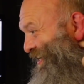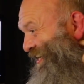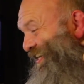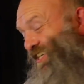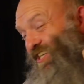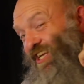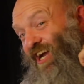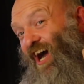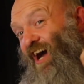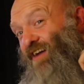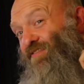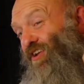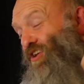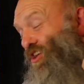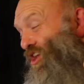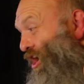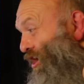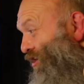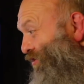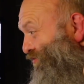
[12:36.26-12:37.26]
You have a
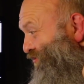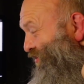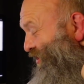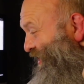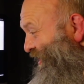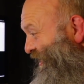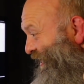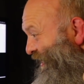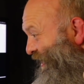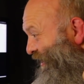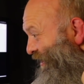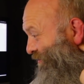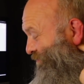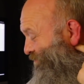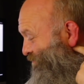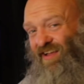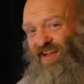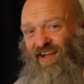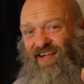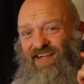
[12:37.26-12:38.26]
nerve here.
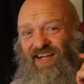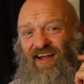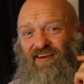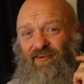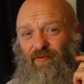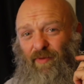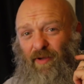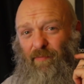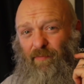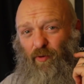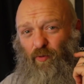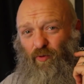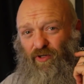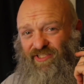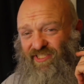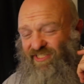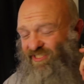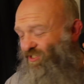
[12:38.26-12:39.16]
I can't remember what it's